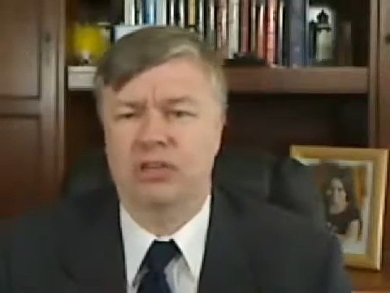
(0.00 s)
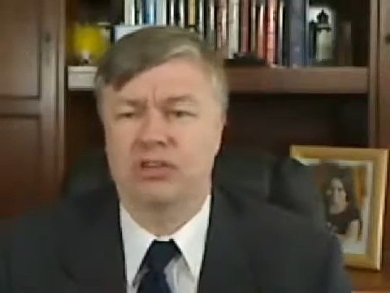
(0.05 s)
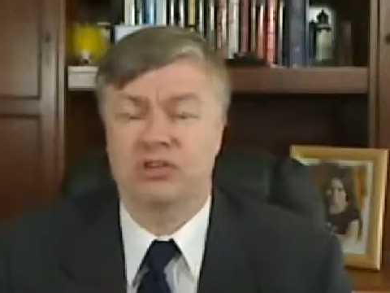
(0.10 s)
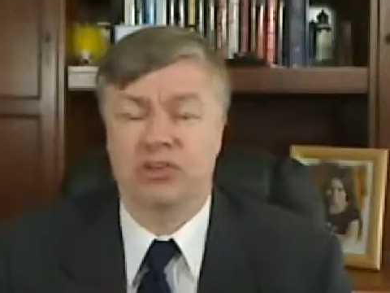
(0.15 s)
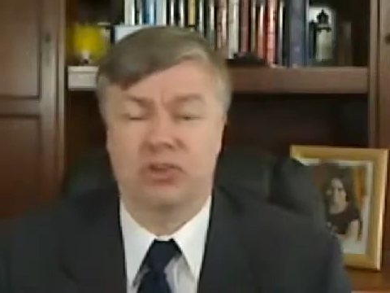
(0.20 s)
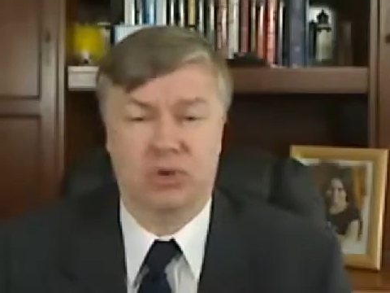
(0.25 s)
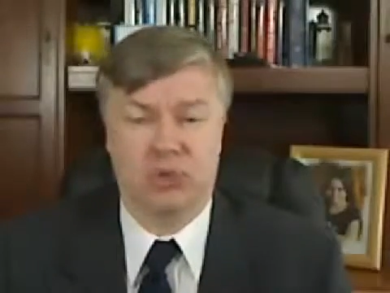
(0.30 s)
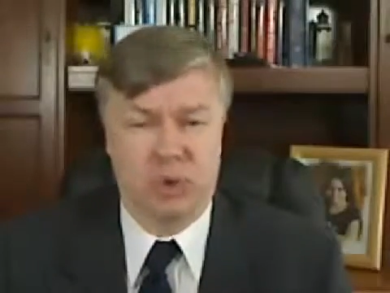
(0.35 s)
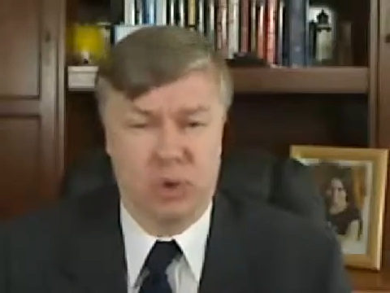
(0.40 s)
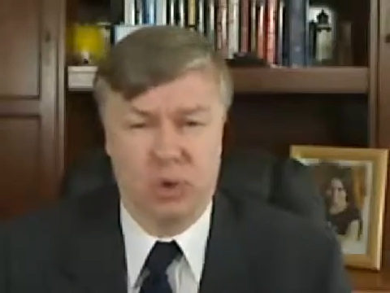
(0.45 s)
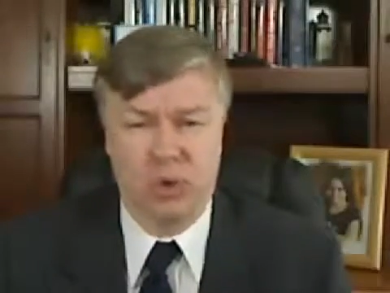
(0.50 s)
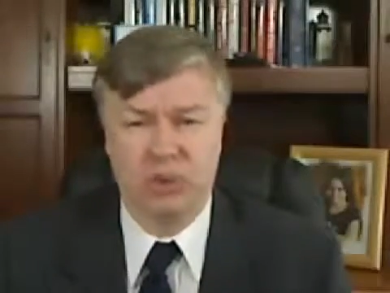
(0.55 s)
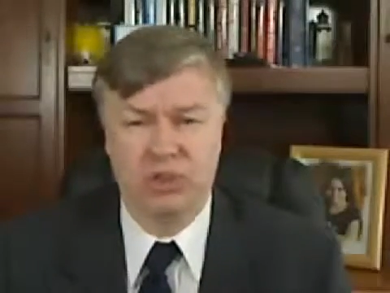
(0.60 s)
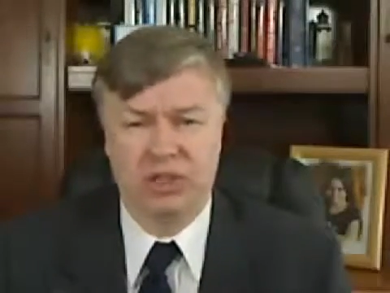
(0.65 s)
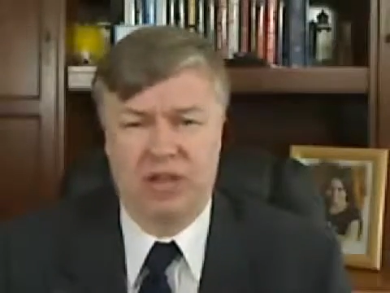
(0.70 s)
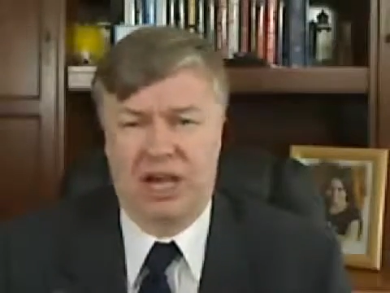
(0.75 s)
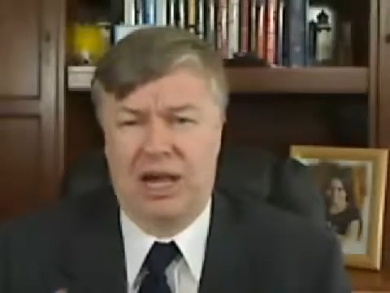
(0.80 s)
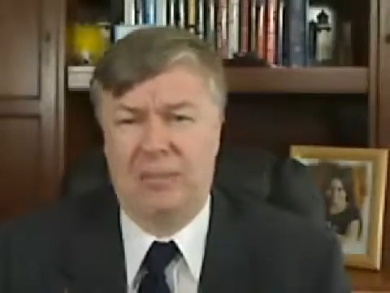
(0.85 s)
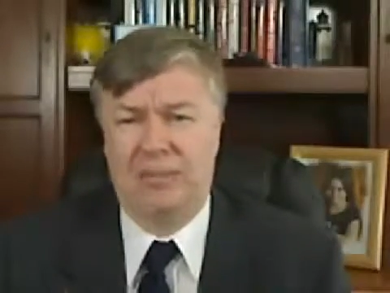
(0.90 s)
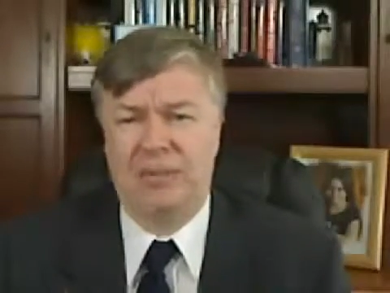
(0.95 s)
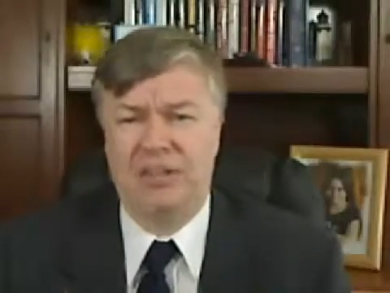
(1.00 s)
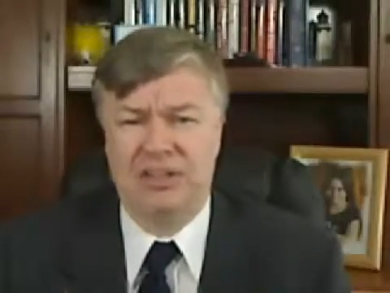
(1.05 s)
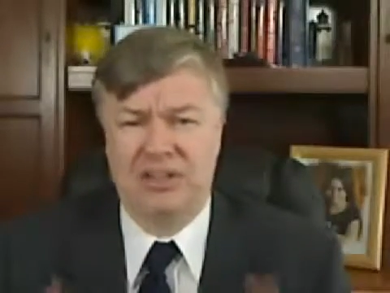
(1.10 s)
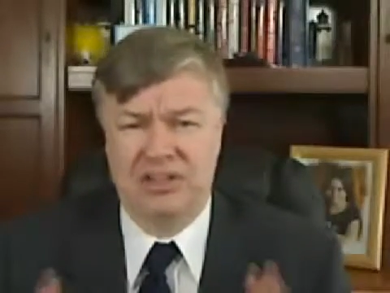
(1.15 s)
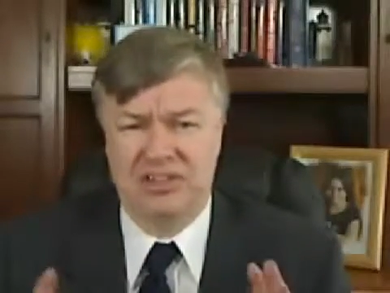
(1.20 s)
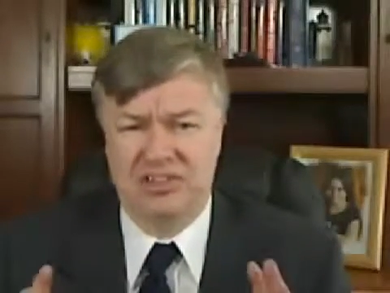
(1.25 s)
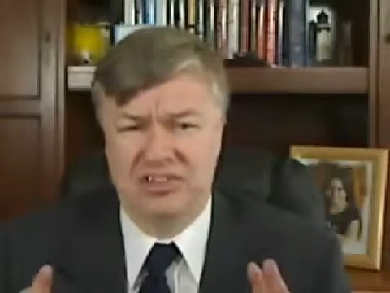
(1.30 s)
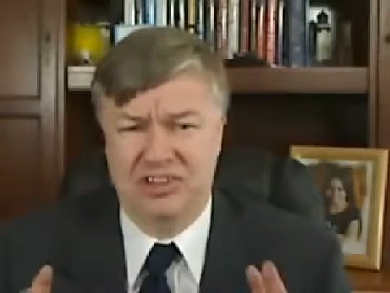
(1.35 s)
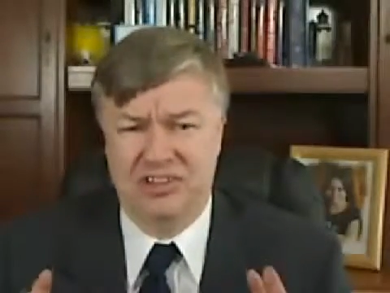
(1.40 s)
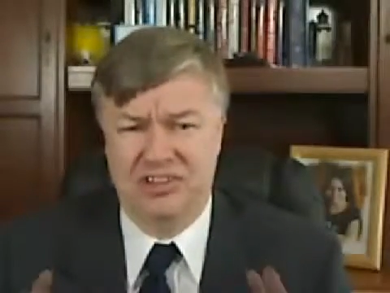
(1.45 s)
It is an old copy
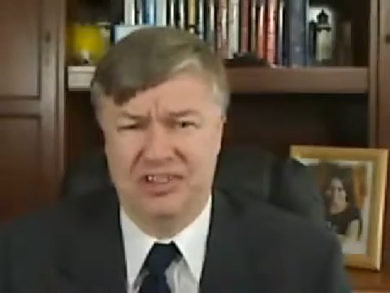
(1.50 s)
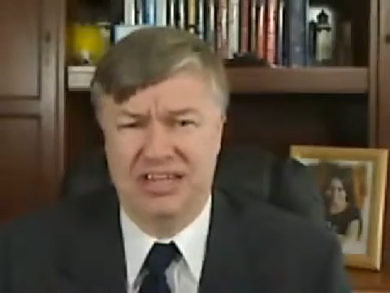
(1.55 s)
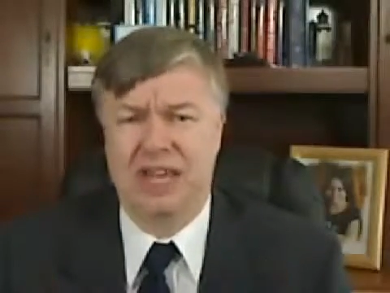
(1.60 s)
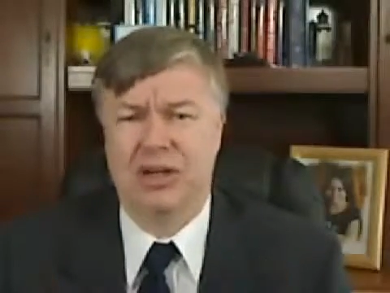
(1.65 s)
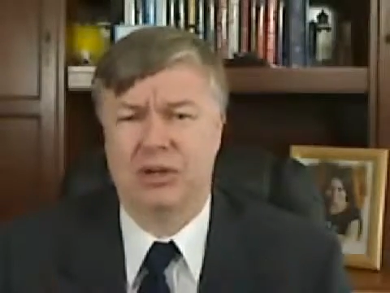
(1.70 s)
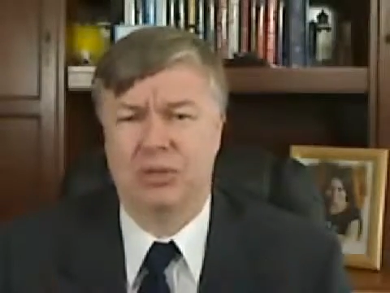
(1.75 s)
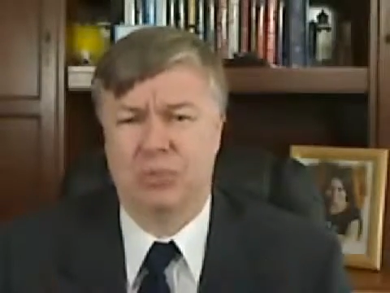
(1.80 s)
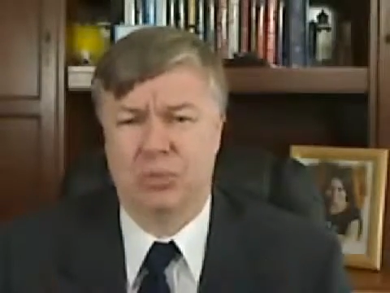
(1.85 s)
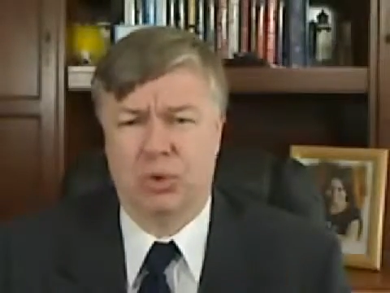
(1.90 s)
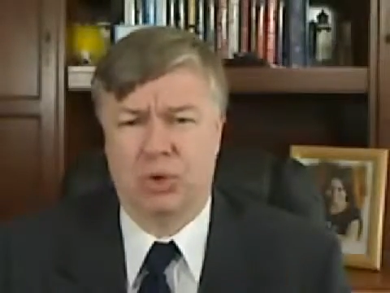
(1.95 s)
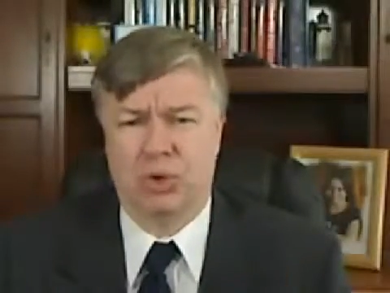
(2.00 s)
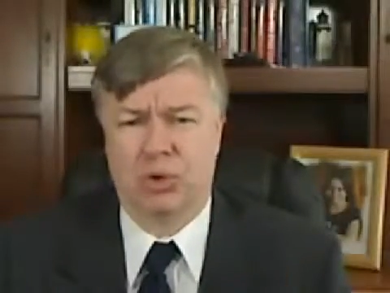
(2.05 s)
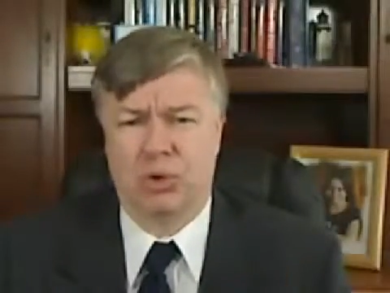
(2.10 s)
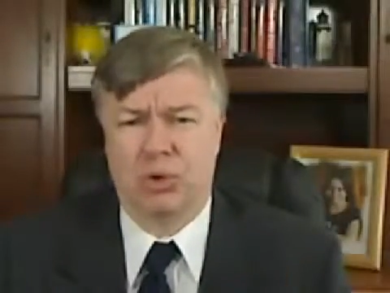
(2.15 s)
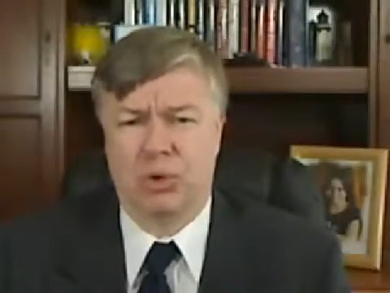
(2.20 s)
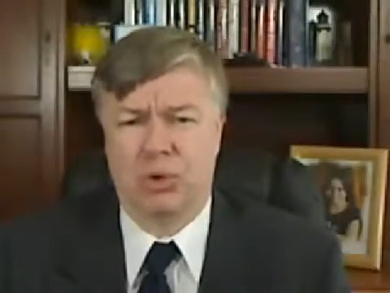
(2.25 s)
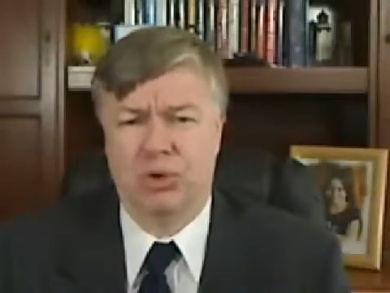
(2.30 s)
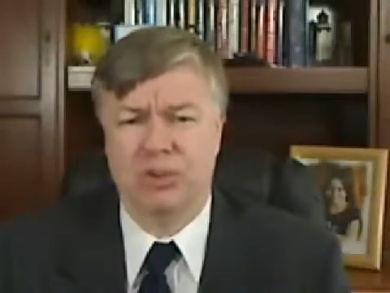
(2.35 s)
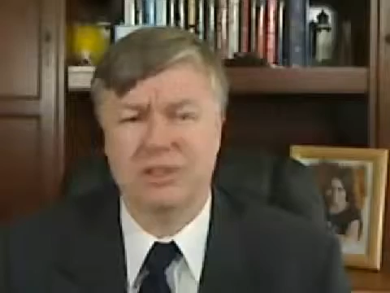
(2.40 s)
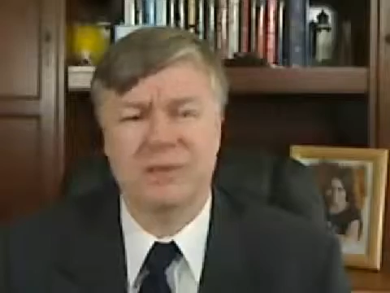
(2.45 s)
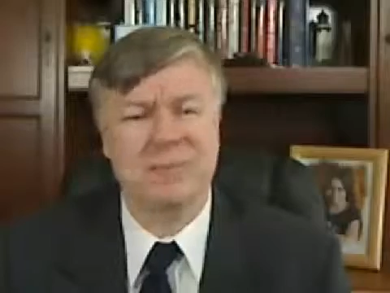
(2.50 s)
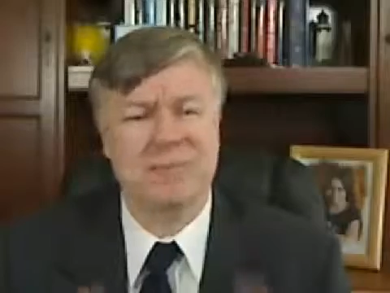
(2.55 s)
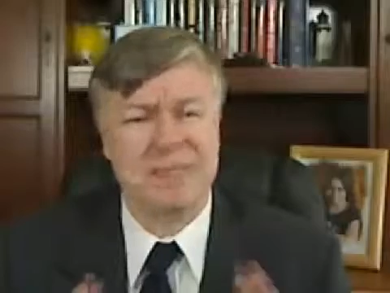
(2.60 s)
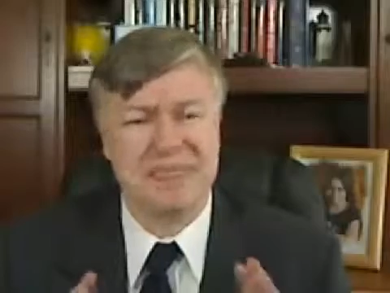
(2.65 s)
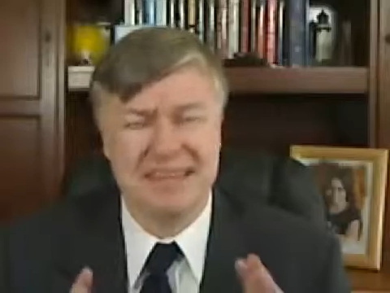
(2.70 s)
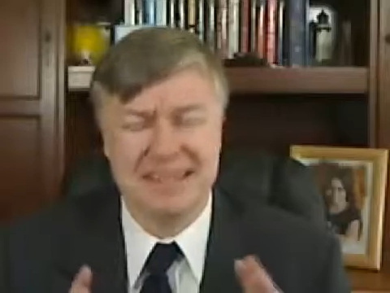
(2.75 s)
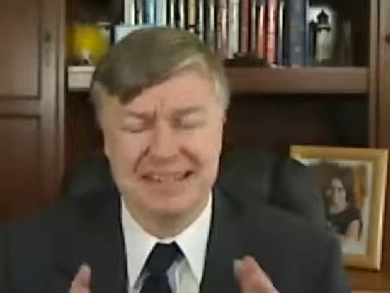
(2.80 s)
that is a day or more old.